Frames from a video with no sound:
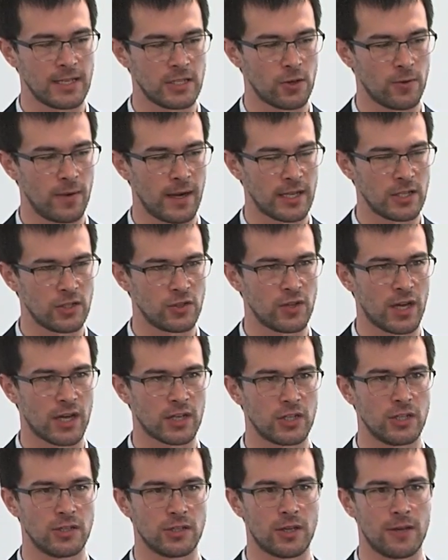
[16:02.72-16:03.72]
ACL
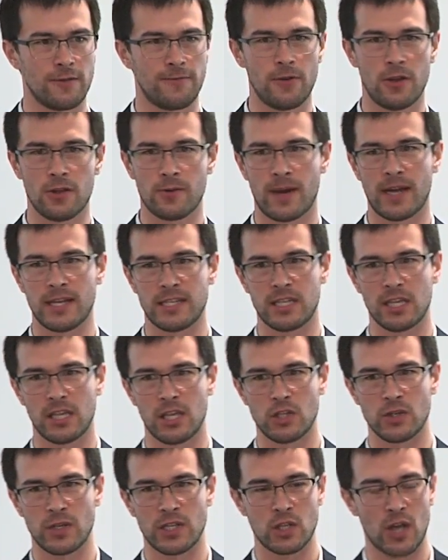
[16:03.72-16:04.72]
reconstruction, so further
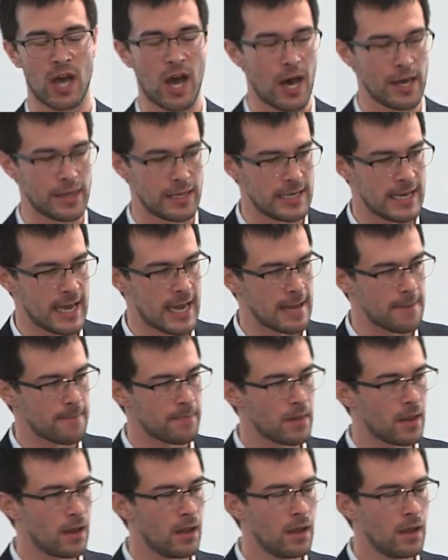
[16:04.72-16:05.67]
ACL injury to either knee.